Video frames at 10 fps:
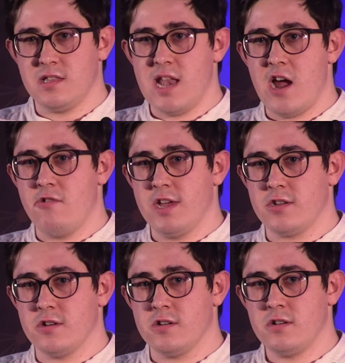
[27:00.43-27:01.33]
the
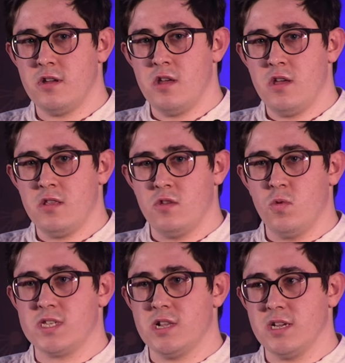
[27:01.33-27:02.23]
narrator, the
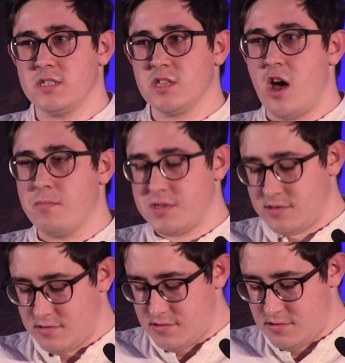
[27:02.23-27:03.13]
whistling stops.
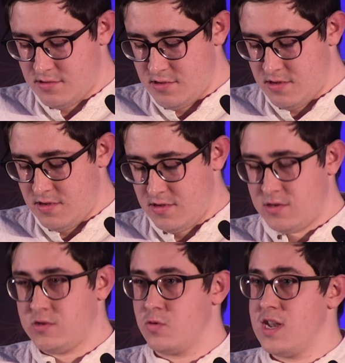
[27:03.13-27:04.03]

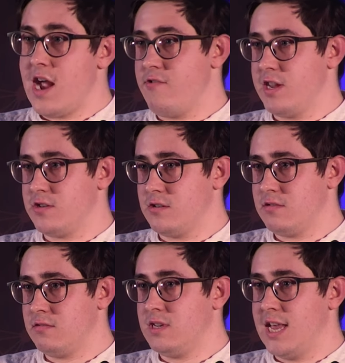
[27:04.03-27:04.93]
So the narrator
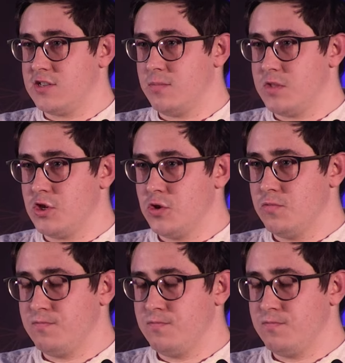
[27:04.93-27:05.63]
takes up the tune.